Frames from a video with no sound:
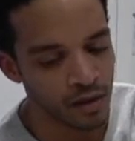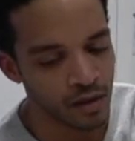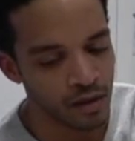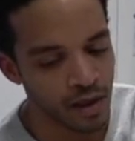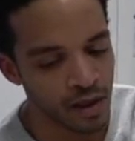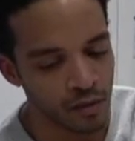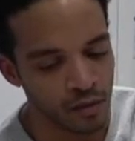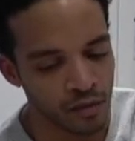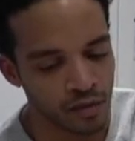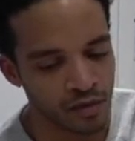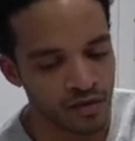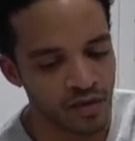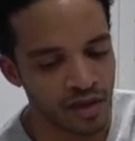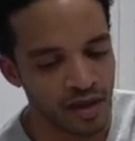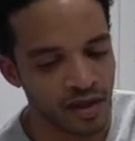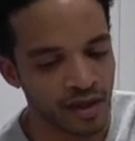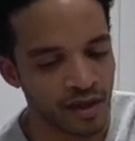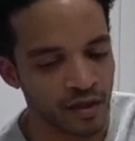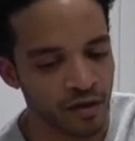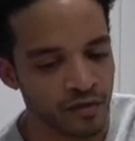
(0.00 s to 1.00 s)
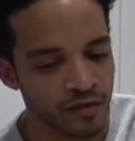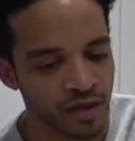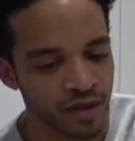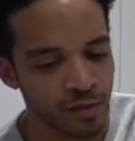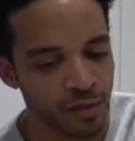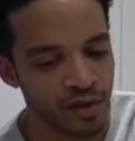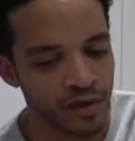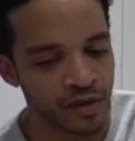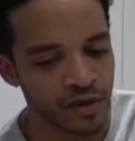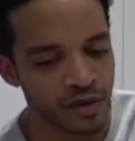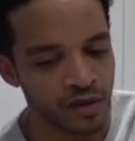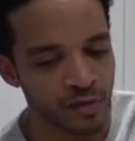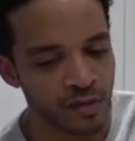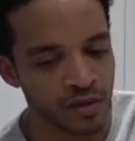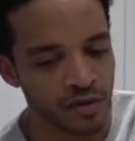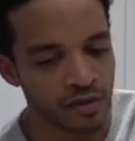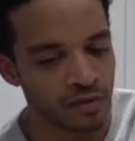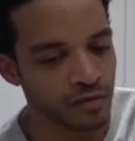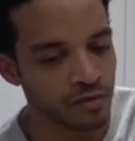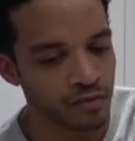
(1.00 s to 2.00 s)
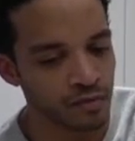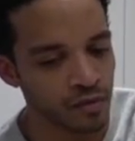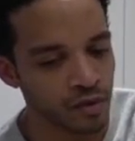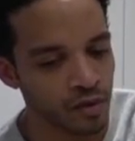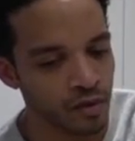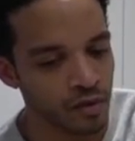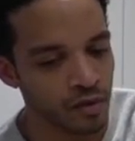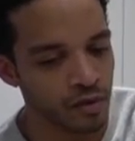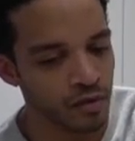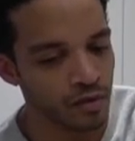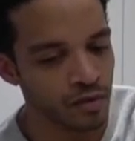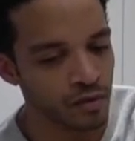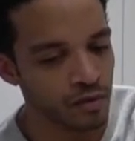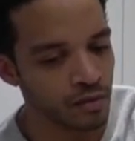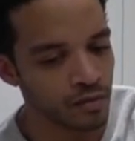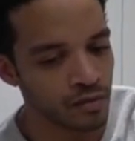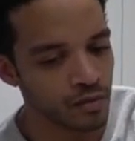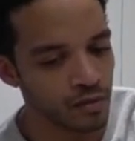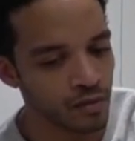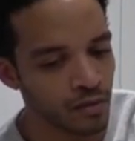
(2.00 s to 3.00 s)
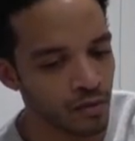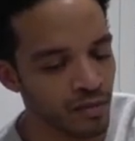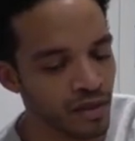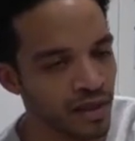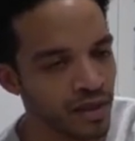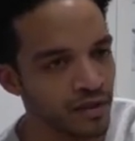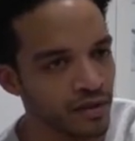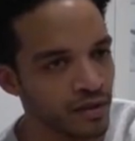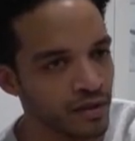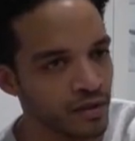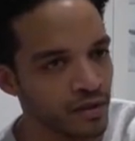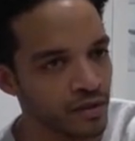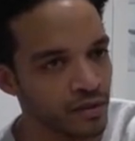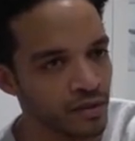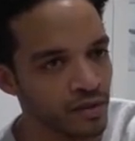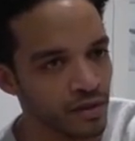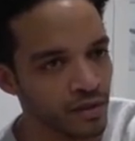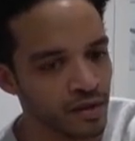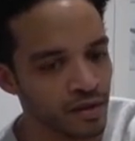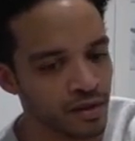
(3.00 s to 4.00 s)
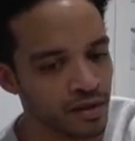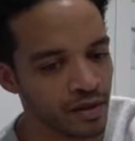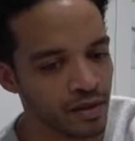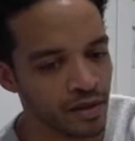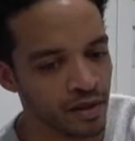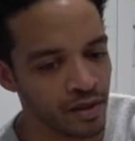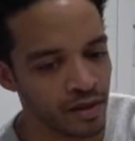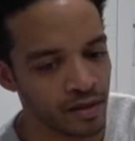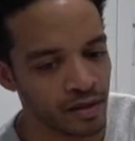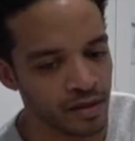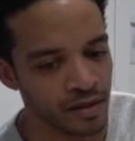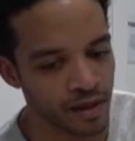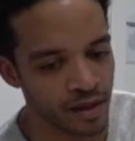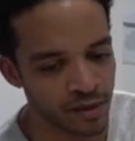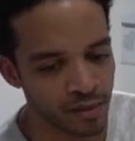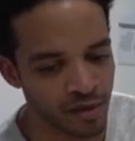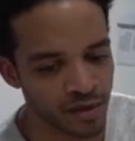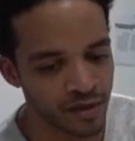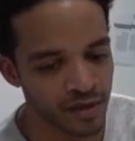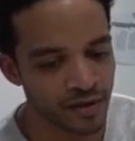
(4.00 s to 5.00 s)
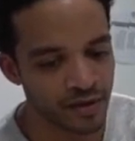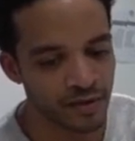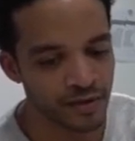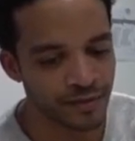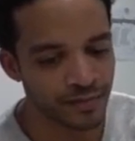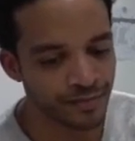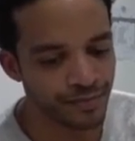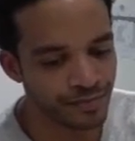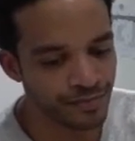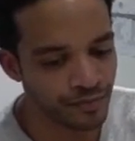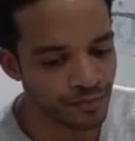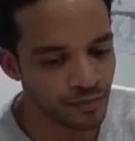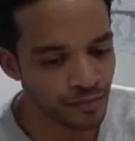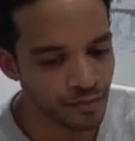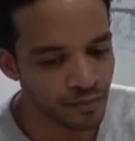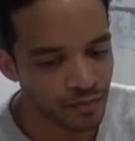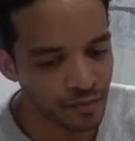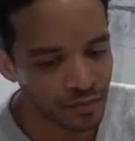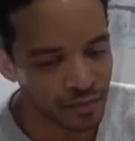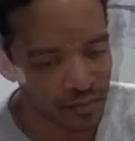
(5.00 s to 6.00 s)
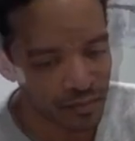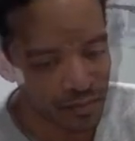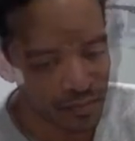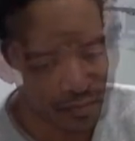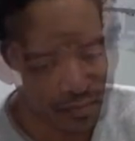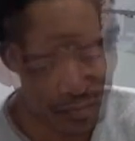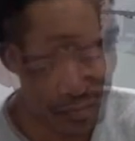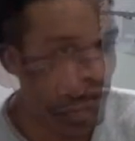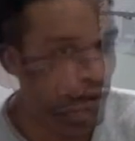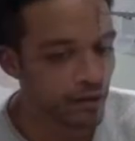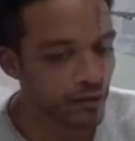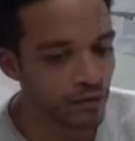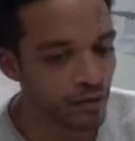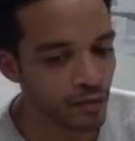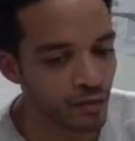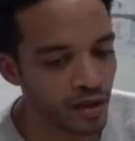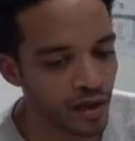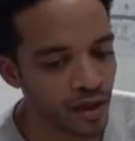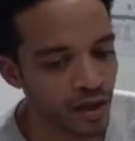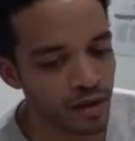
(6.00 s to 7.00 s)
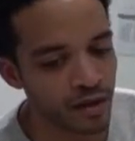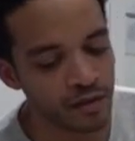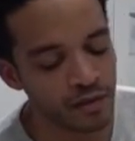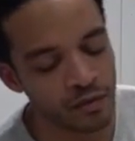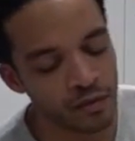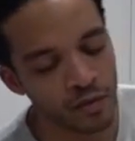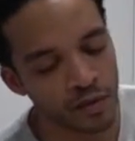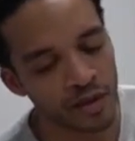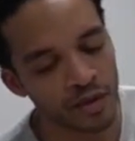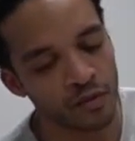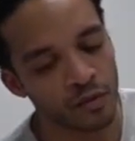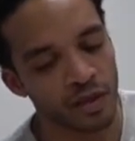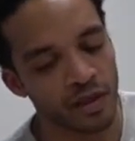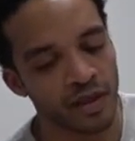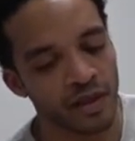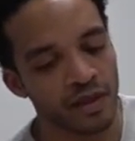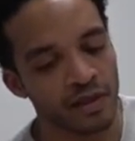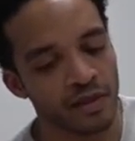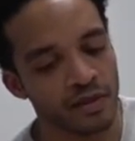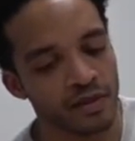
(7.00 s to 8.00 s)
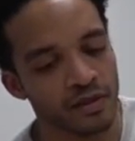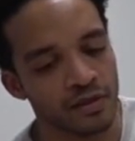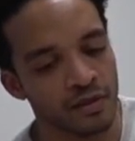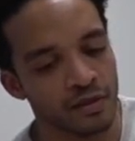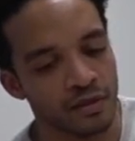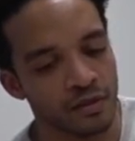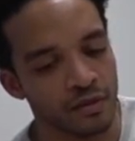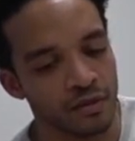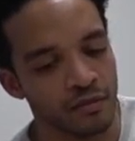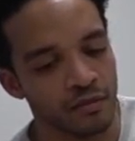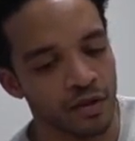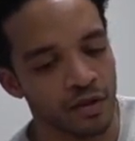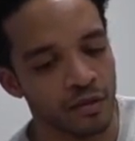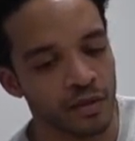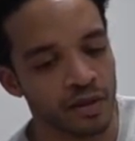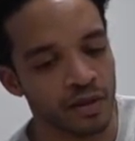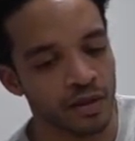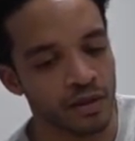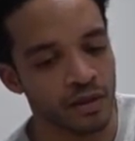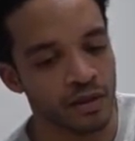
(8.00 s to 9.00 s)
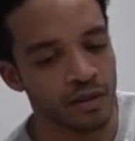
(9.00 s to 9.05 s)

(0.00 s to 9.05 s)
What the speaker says: I would not say lack of experience, but a beginner experience. From now, what we get is a very